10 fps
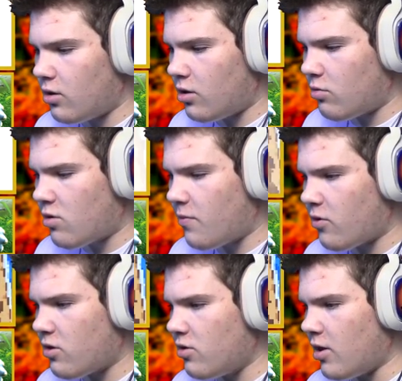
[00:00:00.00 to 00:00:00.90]
You were
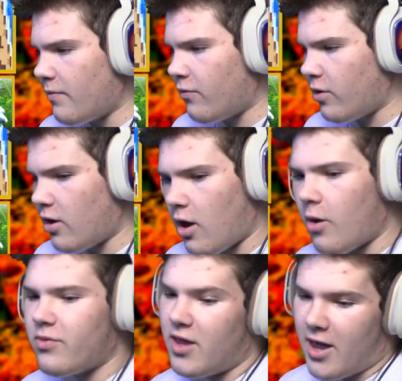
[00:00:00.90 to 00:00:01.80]
supposed to do that before you...
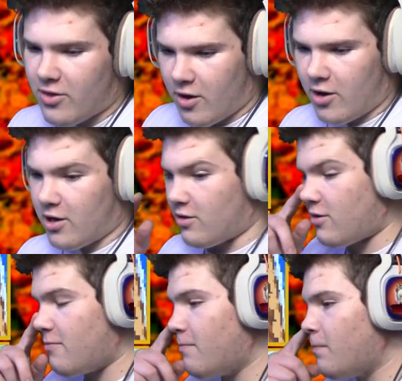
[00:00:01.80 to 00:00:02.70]
Oh, yeah, there it is.
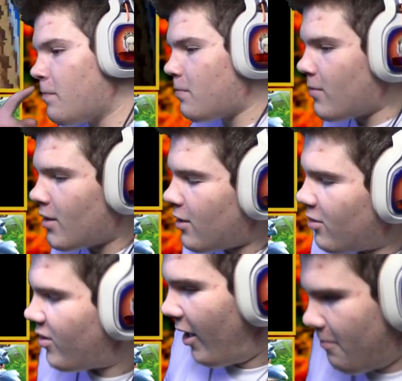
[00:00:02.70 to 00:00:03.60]

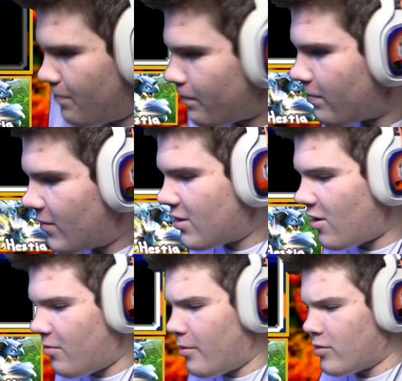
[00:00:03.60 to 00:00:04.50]
Okay. Because
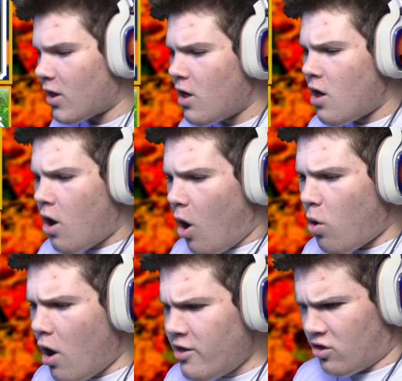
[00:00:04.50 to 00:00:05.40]
I remember this.
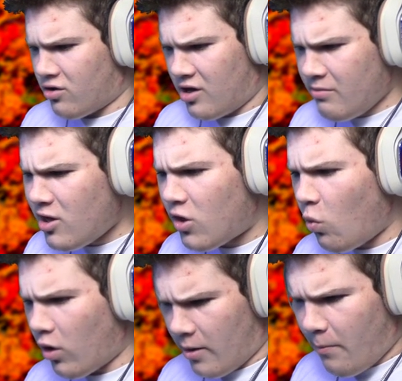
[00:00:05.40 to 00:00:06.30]
Oh, hey, Zokim, this is
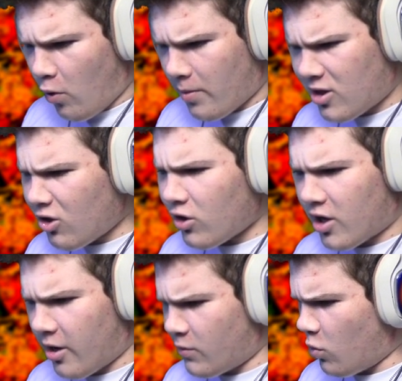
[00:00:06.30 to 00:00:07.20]
Warden Boba. Sorry to
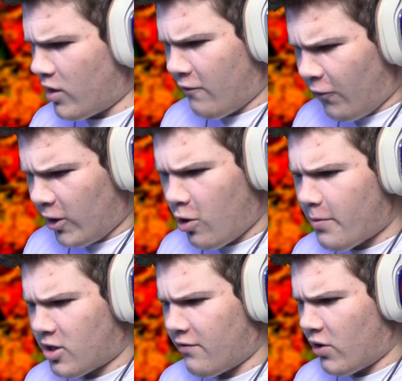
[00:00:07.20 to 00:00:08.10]
keep you waiting. Finally
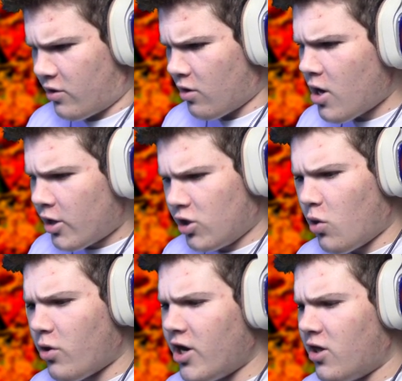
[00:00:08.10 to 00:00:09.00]
open the Safari Zone. You know
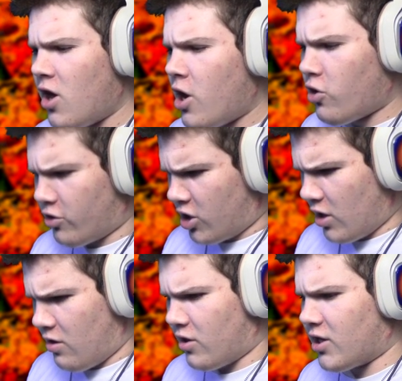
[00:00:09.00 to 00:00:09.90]
where it is? You're really
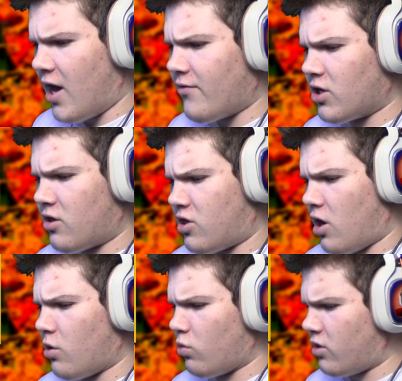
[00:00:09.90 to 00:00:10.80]
getting inside the cabin in
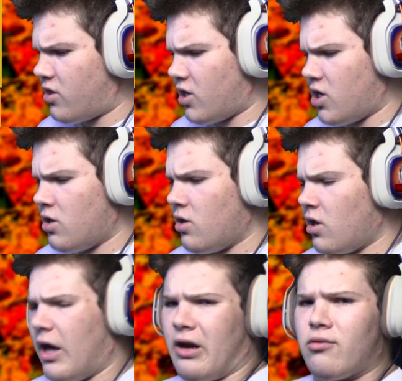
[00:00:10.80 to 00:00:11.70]
Steinwood City.
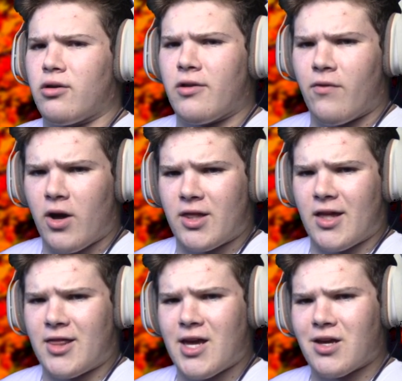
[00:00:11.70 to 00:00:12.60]
I don't know the voice.
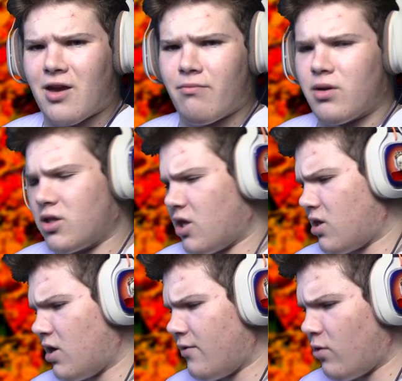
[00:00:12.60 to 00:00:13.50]
I think I gave him a, this
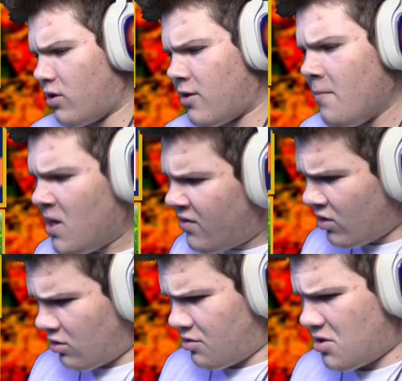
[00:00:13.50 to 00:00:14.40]
kind of voice. They
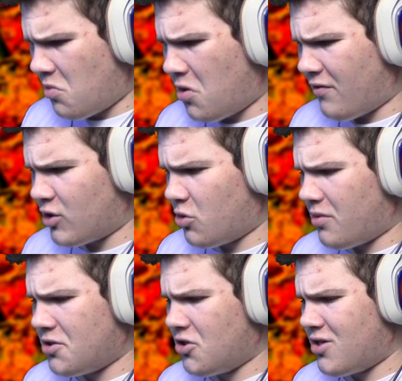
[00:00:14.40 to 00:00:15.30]
go through them one for
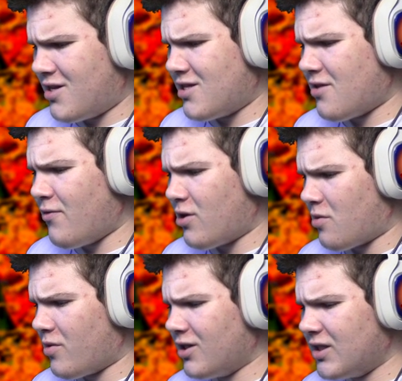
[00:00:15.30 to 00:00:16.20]
you should see the Safari
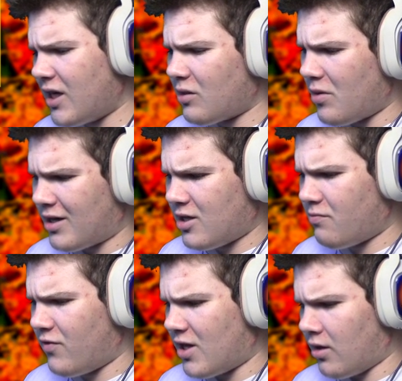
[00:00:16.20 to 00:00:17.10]
Zone. Went another way.
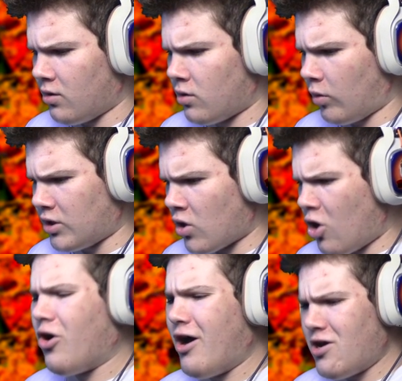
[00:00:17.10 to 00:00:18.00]
Clean visit. What's...
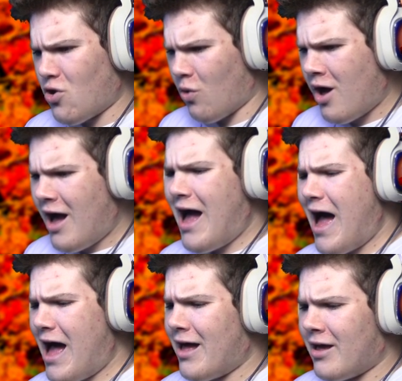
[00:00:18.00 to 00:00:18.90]
Who are you?
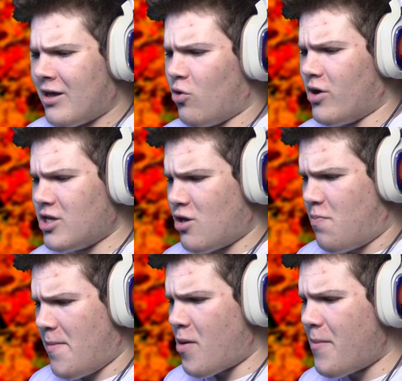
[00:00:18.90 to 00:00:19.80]
Ah! Who are these
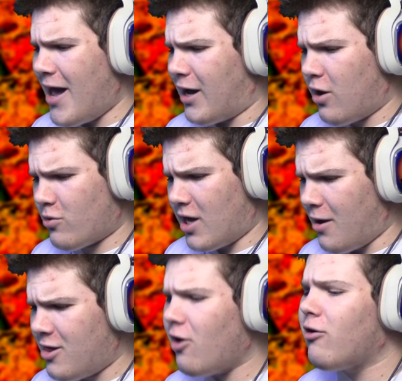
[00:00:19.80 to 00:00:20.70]
people in black clothing?
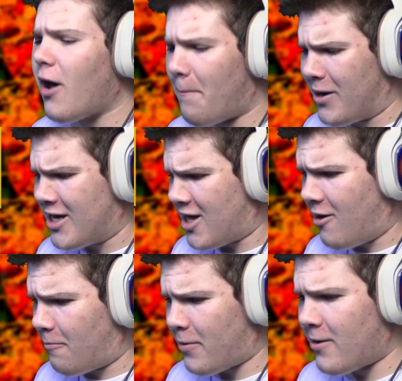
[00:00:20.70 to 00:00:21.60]
Zokim, please
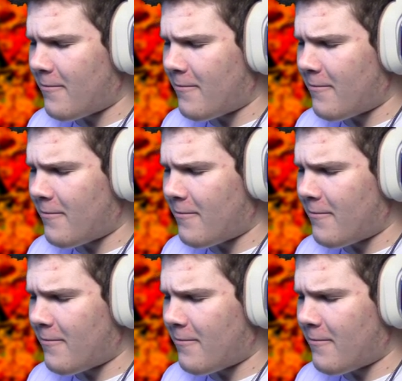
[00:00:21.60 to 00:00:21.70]
help!